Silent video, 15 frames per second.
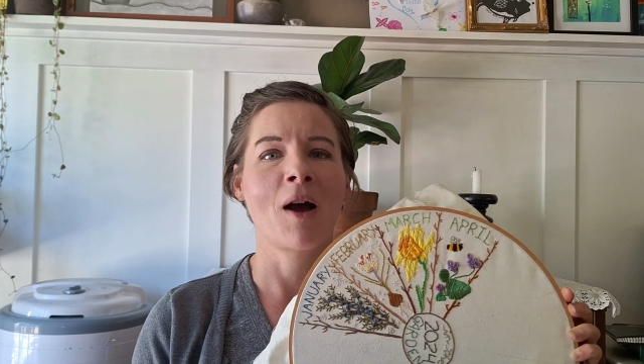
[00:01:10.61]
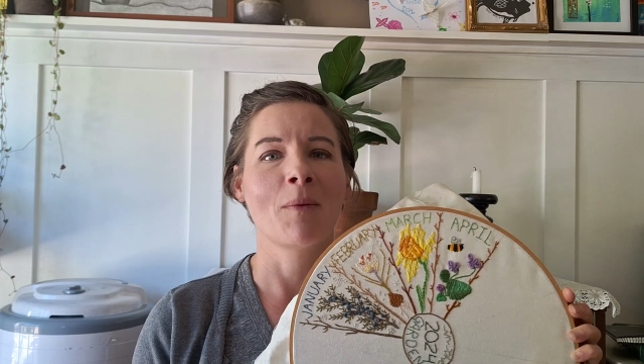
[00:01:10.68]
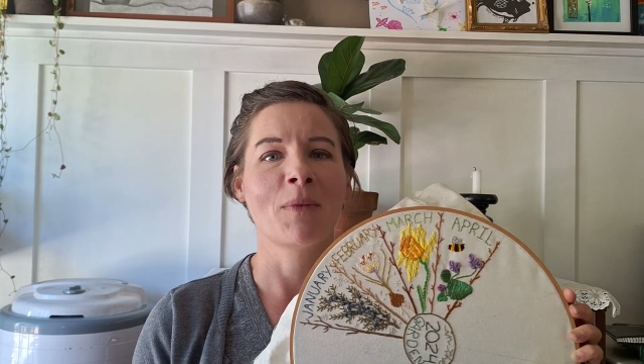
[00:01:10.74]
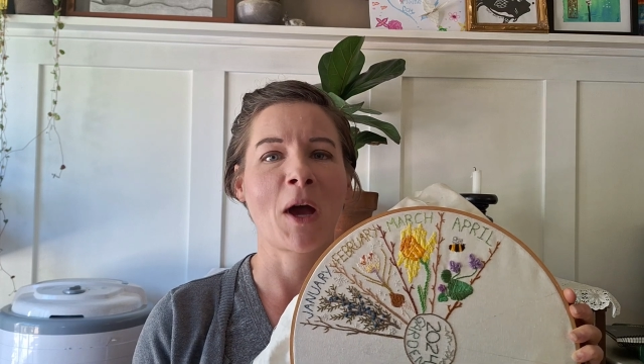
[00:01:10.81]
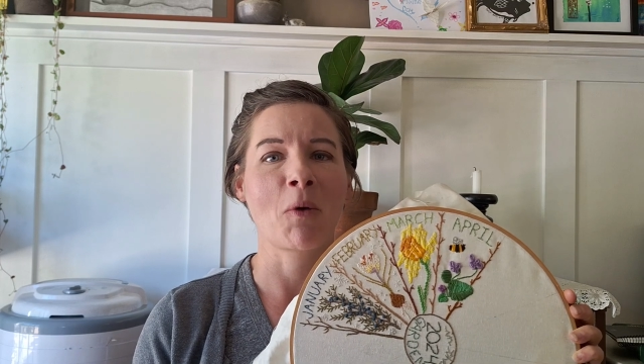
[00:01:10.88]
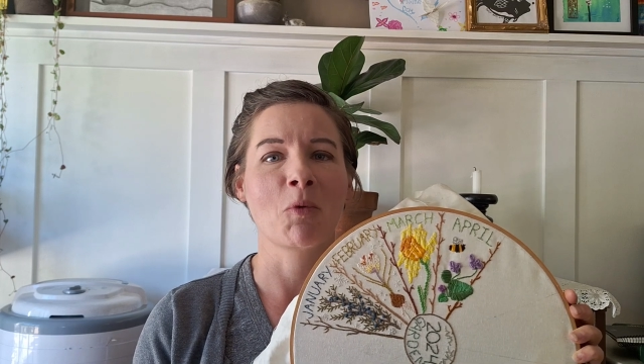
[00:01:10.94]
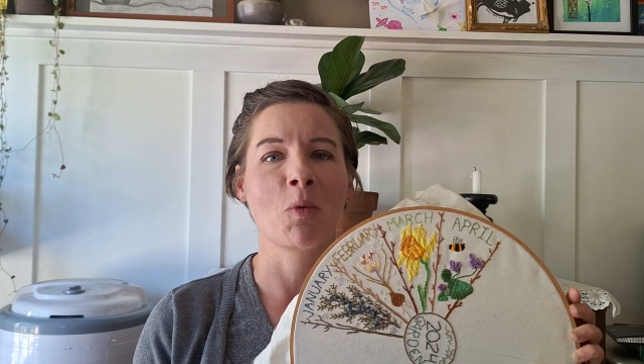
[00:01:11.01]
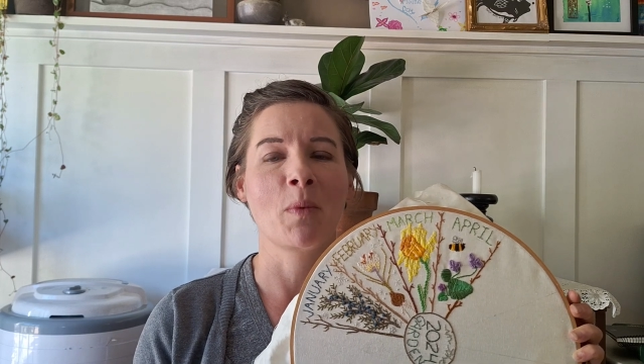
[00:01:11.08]

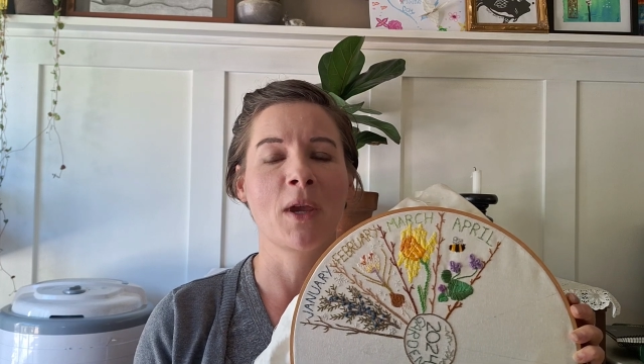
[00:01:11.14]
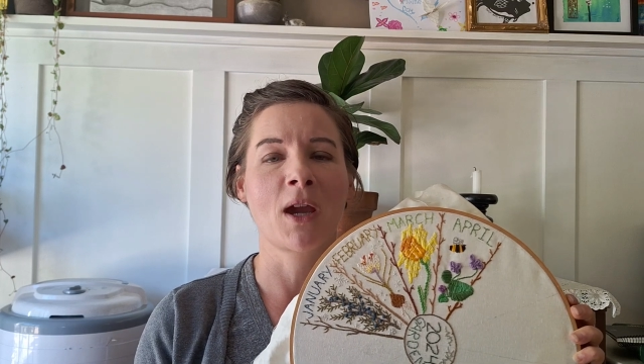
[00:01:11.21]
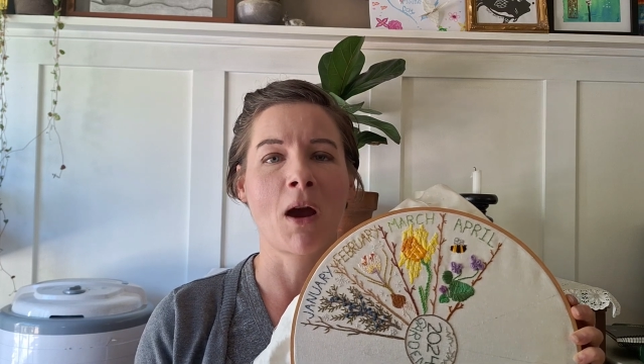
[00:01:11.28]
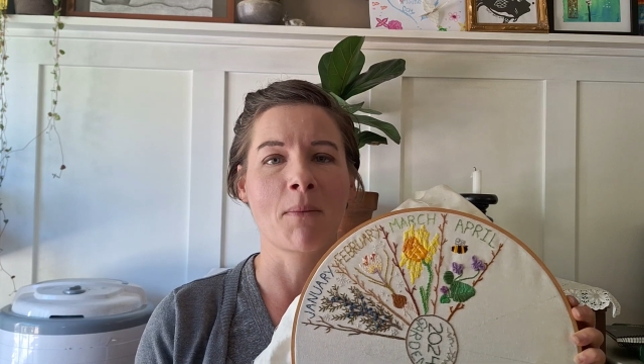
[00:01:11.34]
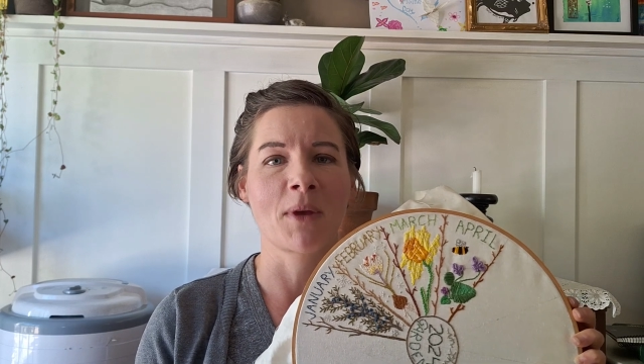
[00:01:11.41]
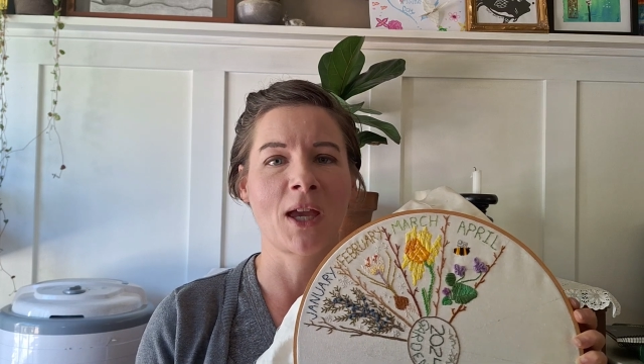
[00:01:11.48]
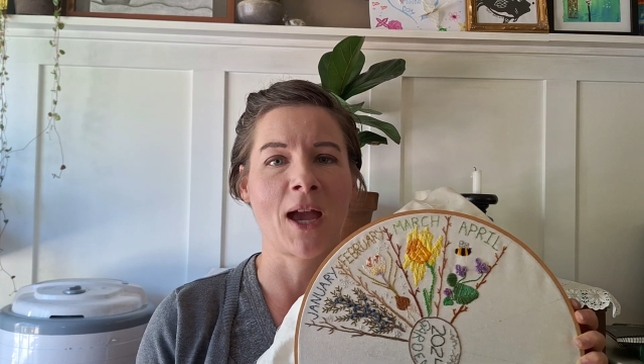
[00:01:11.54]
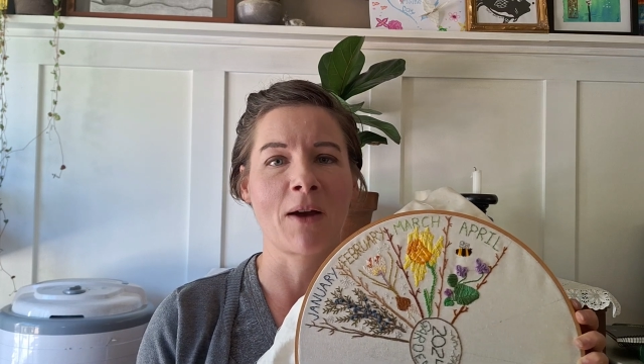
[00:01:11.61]
that will be
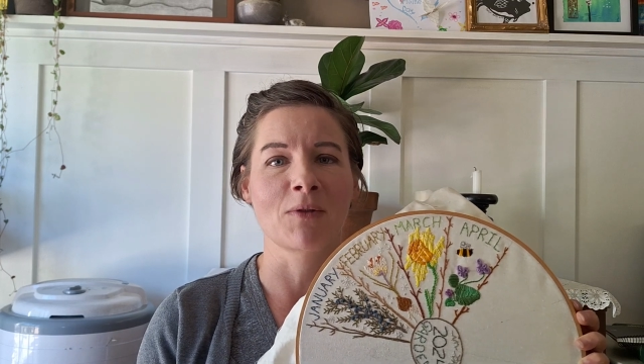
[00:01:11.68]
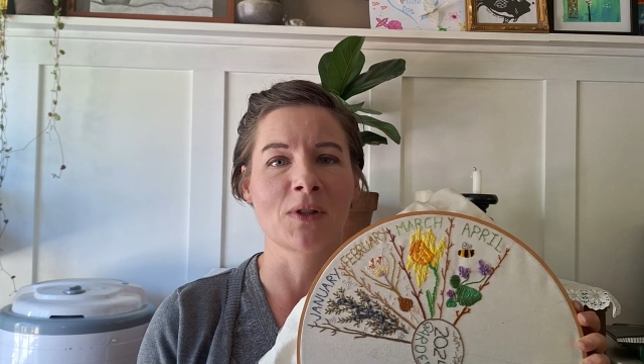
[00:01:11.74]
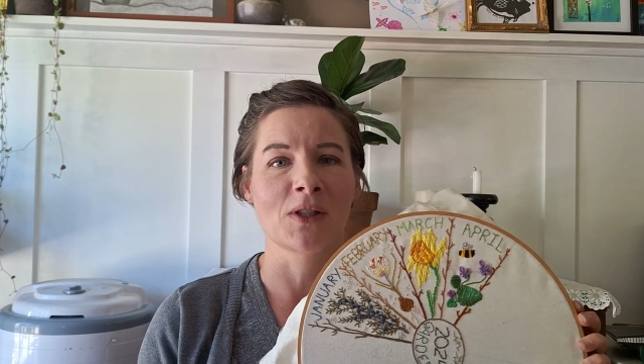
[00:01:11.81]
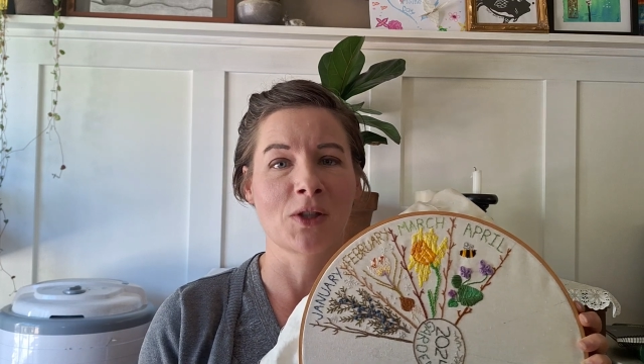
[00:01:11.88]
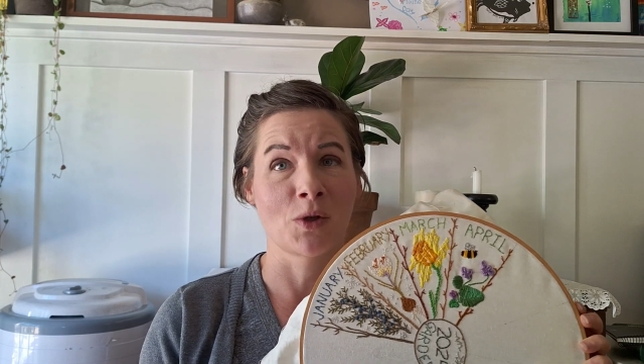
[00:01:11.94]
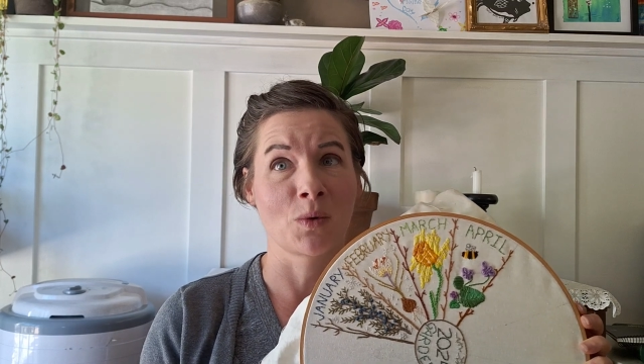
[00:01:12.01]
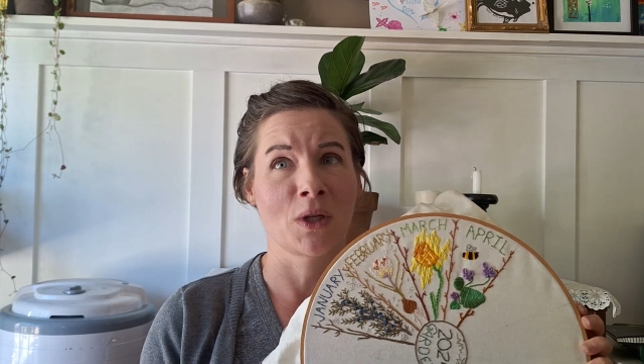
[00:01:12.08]
coming out soon.